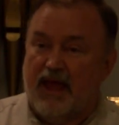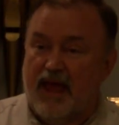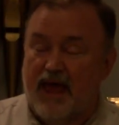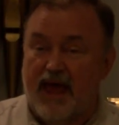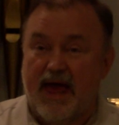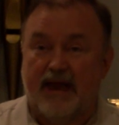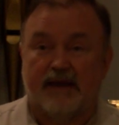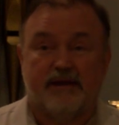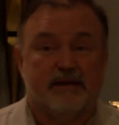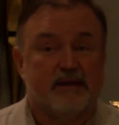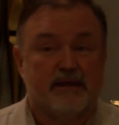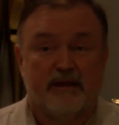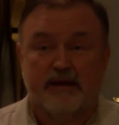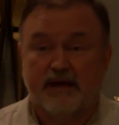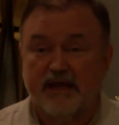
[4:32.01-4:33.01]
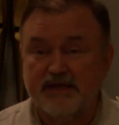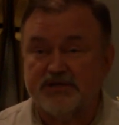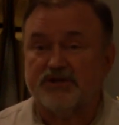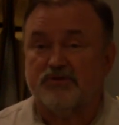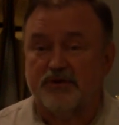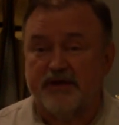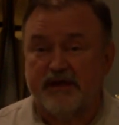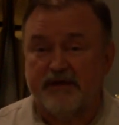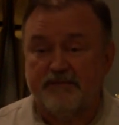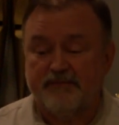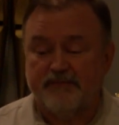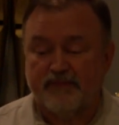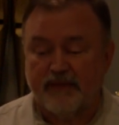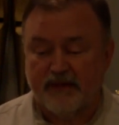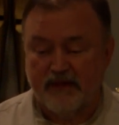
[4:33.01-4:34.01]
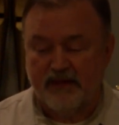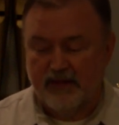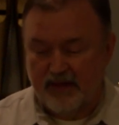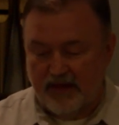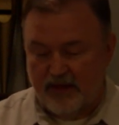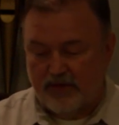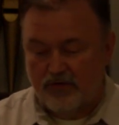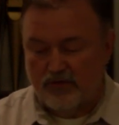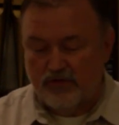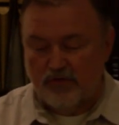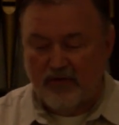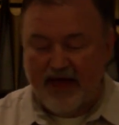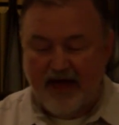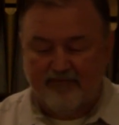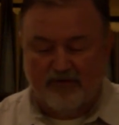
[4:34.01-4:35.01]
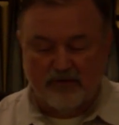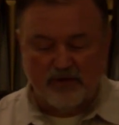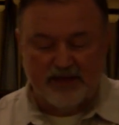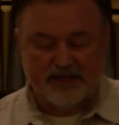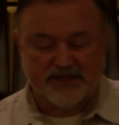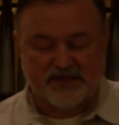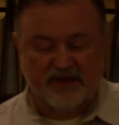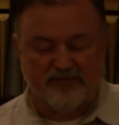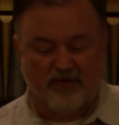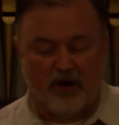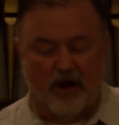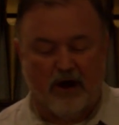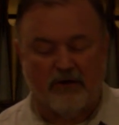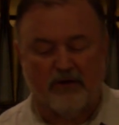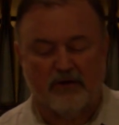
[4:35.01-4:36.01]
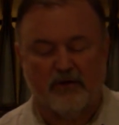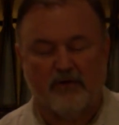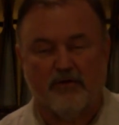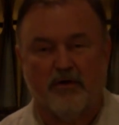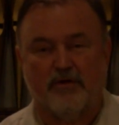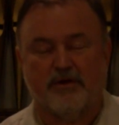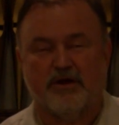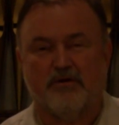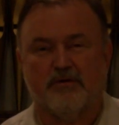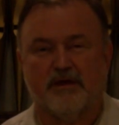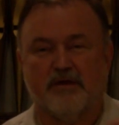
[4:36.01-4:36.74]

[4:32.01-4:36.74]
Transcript: And initially, you have a list of our colonial